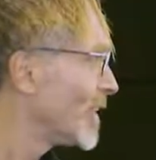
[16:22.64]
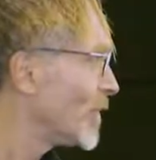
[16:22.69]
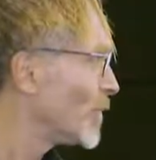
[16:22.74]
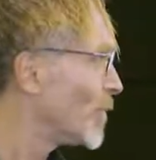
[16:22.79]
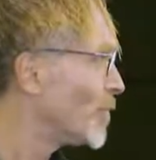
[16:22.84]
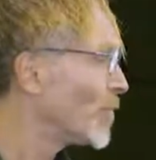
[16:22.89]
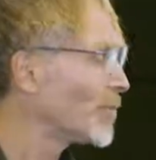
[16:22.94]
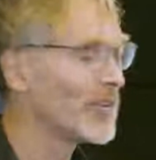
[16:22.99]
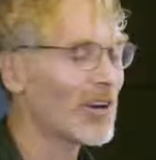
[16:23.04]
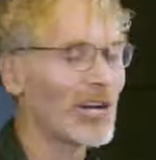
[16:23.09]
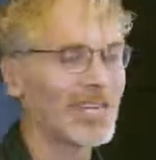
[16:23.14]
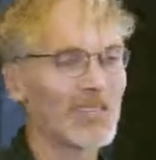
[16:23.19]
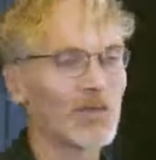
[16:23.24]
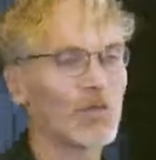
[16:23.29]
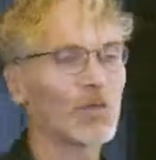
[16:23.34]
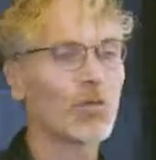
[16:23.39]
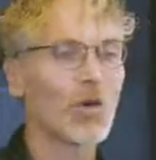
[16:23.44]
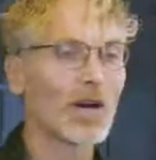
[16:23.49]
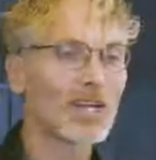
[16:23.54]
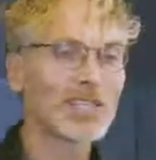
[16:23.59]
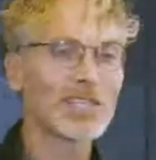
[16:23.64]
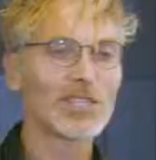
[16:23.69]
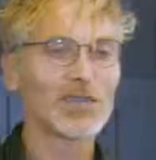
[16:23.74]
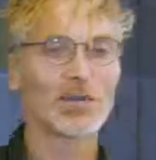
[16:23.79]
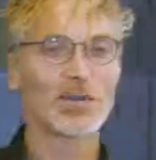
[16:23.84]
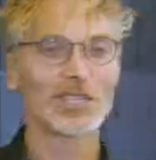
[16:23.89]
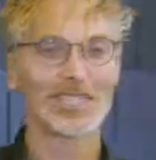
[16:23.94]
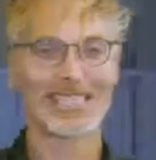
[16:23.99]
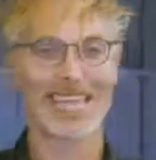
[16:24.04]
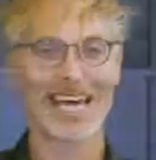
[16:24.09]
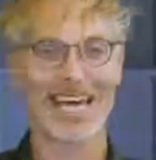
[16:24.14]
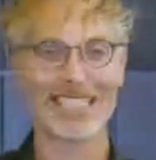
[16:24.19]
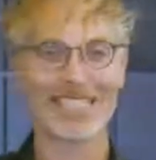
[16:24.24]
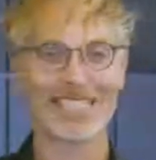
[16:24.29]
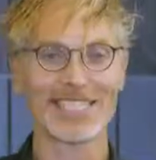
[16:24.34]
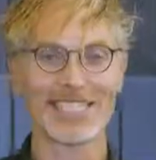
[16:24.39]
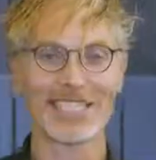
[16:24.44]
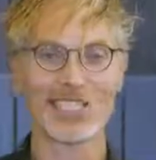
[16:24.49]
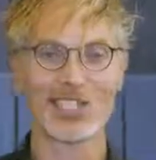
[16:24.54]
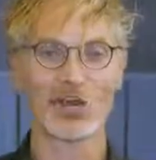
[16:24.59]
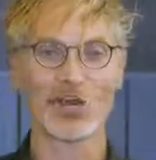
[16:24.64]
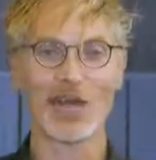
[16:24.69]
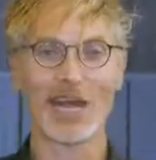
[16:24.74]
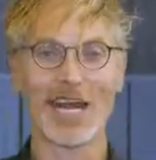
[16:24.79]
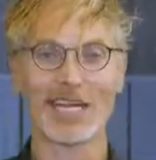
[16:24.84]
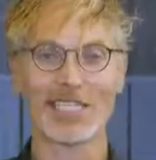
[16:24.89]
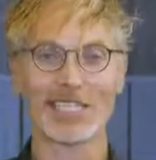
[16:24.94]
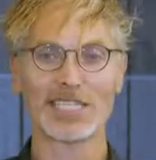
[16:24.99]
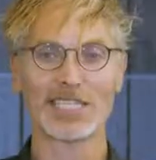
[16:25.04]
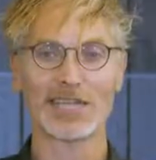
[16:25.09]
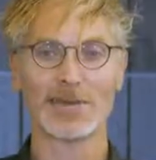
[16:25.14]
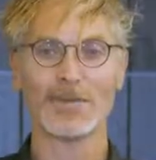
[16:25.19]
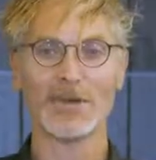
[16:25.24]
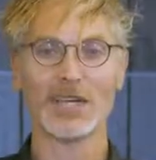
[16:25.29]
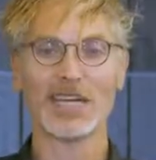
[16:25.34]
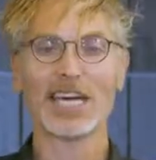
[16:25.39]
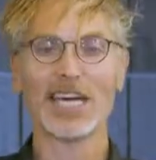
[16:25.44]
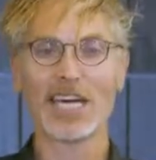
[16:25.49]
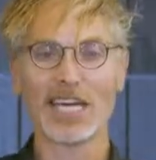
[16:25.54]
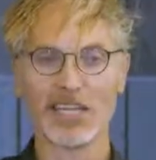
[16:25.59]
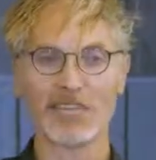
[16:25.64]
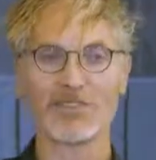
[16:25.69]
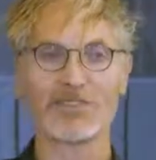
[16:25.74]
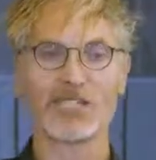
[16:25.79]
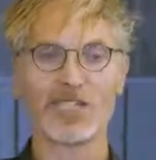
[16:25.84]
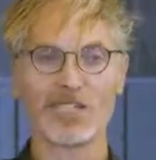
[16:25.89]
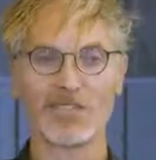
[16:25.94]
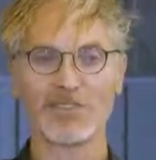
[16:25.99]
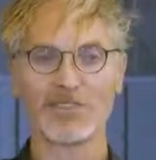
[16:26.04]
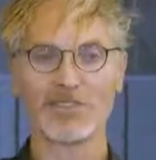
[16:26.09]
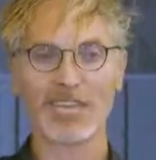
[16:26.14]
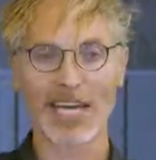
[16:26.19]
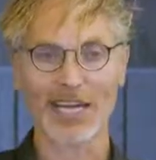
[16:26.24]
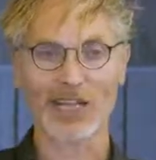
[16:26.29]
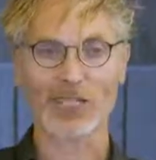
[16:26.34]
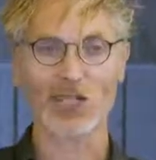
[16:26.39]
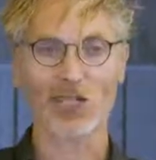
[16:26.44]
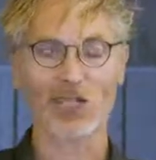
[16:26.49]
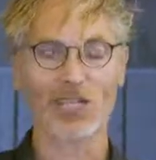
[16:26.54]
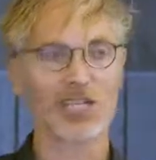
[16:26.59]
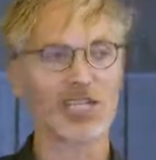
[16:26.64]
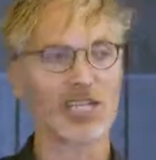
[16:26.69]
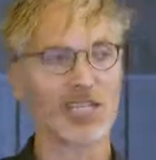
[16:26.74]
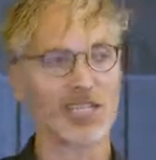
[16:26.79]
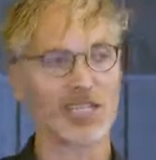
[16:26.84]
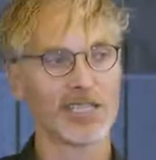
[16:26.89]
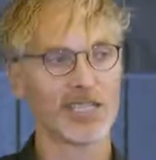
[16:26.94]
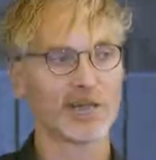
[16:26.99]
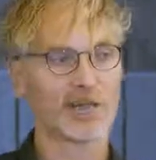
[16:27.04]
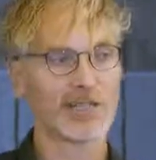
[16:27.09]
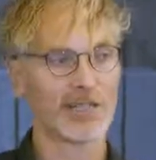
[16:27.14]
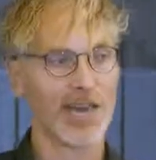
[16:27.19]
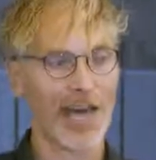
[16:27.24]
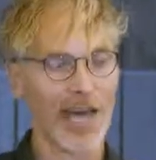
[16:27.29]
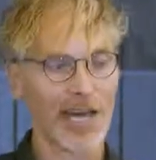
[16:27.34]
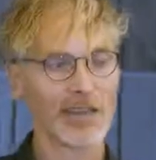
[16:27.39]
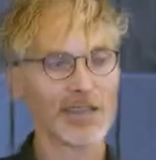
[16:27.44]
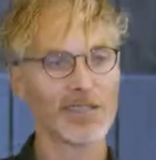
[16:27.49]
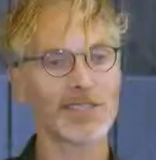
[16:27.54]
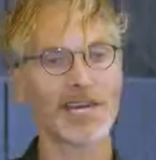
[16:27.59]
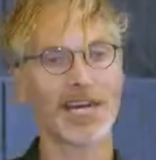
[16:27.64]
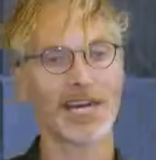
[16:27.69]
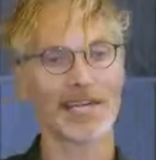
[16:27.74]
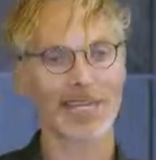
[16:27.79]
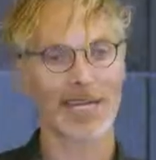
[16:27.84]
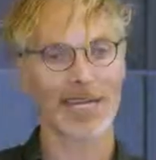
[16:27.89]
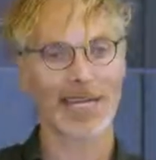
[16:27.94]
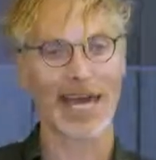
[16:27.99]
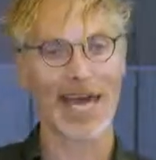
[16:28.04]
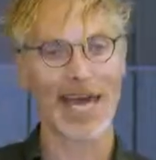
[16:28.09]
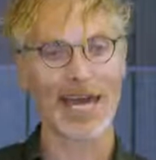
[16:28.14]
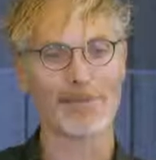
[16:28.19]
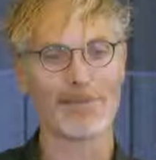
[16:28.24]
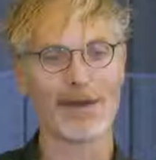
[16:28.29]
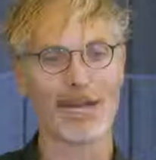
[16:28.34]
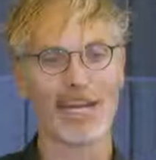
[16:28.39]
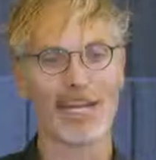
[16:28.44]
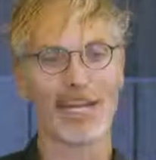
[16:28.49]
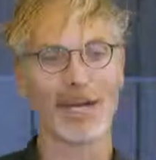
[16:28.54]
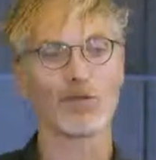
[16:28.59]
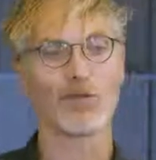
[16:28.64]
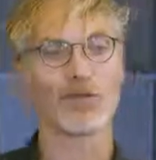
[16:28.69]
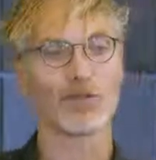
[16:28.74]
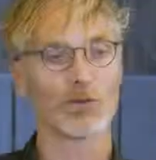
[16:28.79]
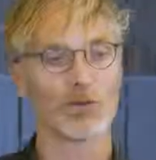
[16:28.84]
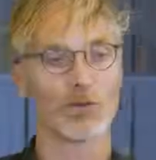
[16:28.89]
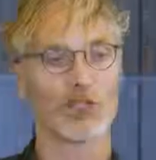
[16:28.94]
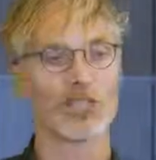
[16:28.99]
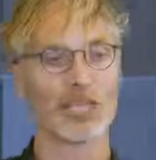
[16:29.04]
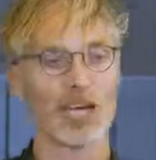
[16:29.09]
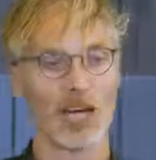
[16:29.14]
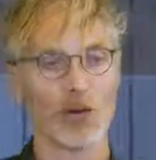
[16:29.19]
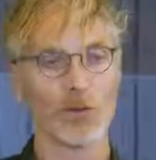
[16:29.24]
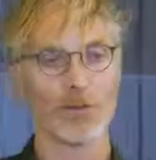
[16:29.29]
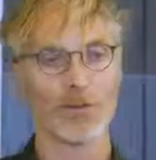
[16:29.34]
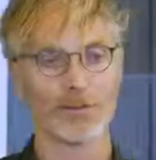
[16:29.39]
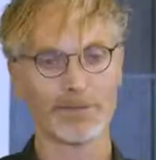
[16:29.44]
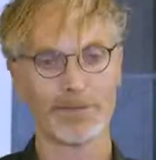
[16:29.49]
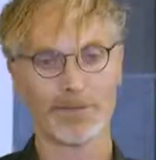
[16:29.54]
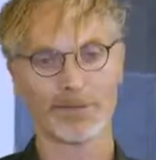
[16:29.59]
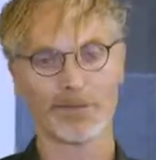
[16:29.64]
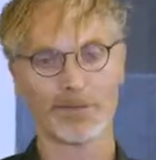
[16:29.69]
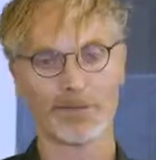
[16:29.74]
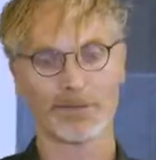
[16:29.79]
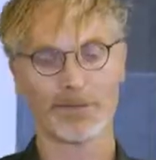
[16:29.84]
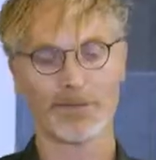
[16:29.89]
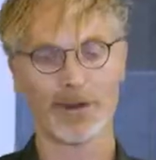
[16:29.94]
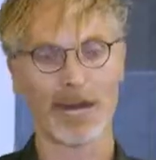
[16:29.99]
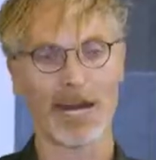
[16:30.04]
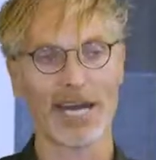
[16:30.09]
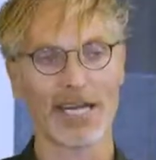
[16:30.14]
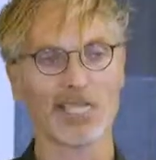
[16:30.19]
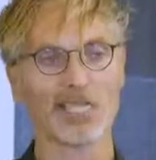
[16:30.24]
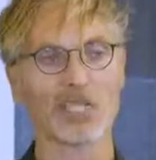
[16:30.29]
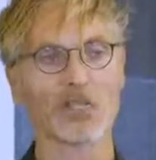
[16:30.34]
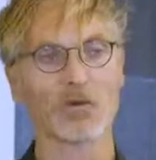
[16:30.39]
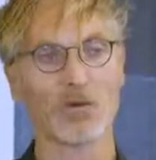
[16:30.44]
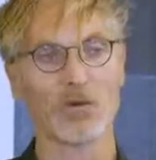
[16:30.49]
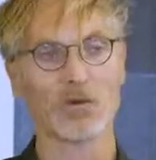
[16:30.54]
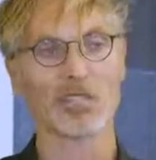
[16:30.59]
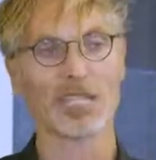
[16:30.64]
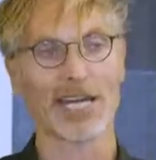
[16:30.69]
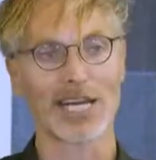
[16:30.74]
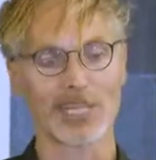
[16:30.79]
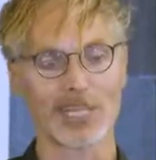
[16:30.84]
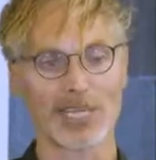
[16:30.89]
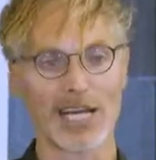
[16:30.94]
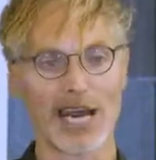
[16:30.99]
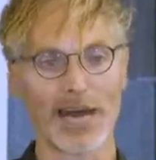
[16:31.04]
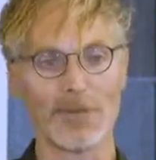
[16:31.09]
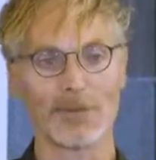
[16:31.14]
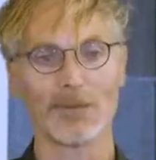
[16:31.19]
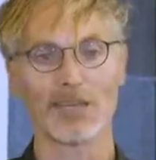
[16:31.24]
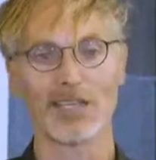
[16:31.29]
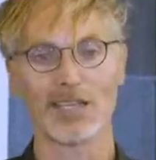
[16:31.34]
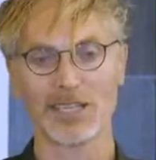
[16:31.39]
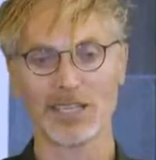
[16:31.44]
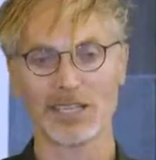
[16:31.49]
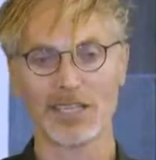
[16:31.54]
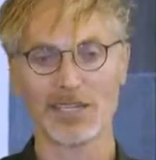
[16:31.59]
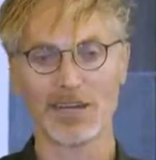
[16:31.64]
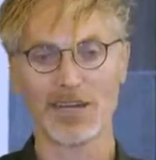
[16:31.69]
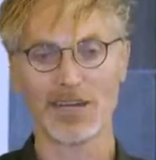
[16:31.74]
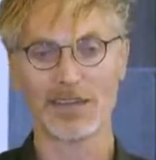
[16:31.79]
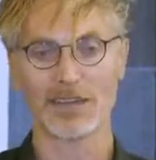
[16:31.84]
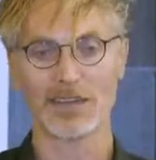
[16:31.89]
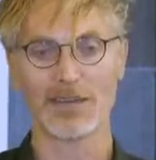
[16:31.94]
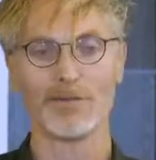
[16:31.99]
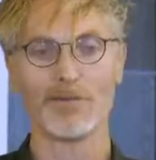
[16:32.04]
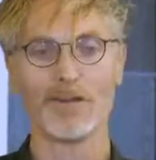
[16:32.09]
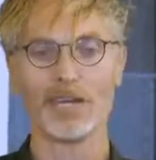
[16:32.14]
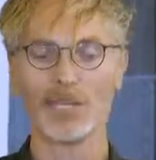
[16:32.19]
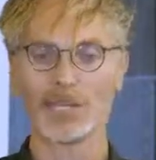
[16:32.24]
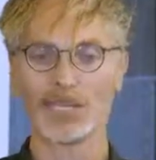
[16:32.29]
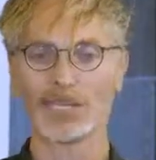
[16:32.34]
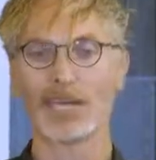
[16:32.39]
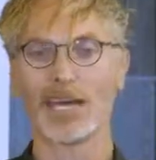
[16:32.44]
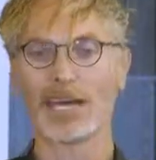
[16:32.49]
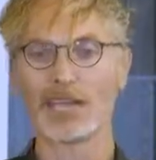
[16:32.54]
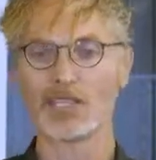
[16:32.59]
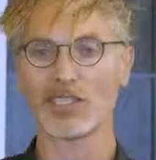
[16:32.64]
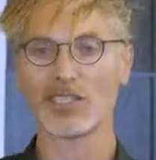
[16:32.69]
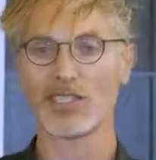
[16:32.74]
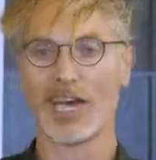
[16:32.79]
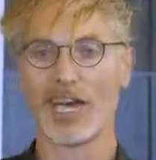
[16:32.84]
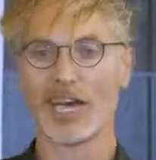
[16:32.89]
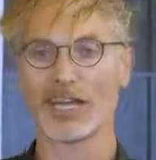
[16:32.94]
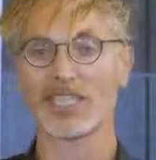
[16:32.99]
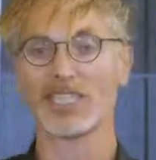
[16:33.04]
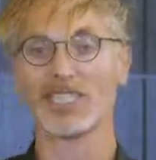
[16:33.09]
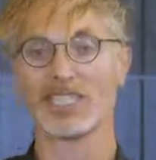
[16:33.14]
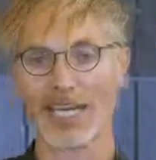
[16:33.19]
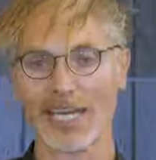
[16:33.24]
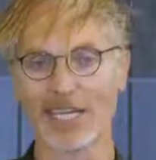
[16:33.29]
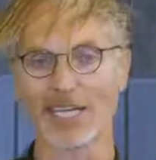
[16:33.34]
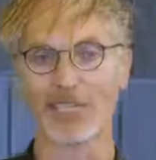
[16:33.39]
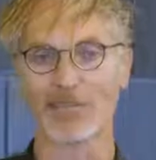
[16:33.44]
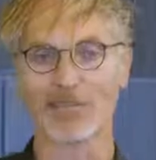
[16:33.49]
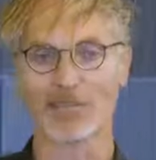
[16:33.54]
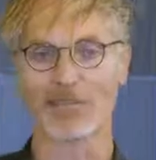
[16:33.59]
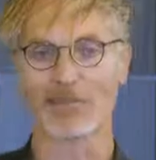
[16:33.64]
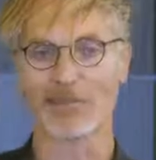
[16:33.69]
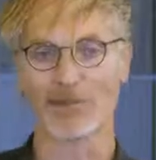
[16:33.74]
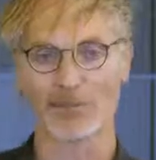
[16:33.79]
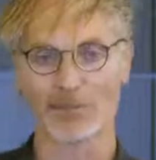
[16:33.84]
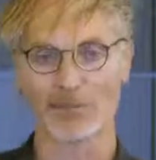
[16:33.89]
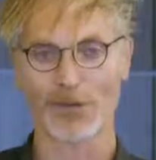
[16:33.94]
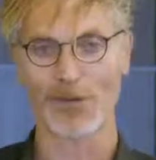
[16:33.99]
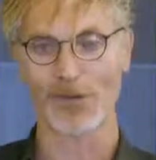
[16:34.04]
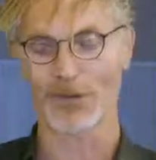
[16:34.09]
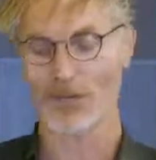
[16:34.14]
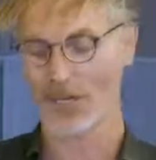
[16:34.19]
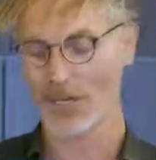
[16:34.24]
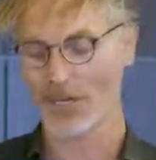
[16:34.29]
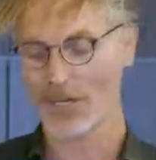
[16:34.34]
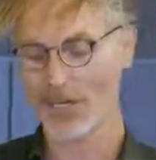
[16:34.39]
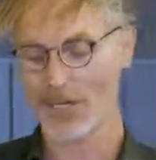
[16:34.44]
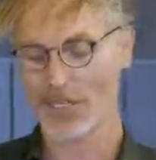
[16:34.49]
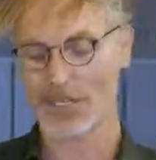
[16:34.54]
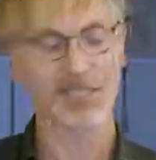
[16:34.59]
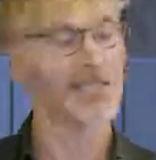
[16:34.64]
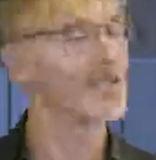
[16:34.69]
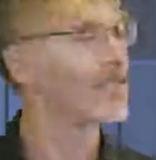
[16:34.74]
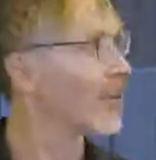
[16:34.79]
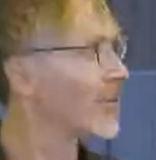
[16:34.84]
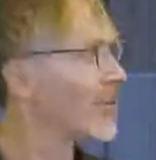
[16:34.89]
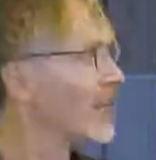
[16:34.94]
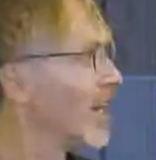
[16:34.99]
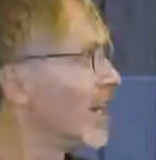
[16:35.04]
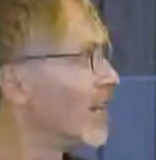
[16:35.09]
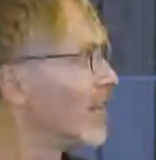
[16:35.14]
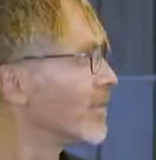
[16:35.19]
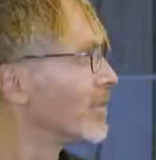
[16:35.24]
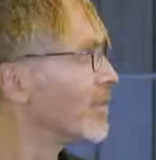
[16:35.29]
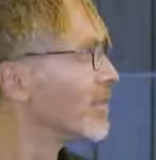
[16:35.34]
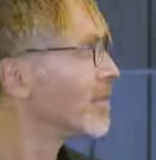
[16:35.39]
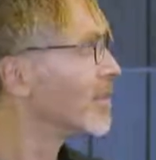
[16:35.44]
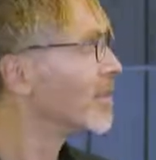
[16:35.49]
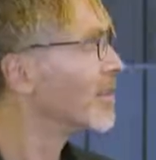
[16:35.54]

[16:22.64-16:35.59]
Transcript: we provided one-to-one testing. So we had some innovative technology in terms of health tech that came in, and we really wanted to open people's minds to what was actually happening inside them so they could take a data-driven approach to their own health.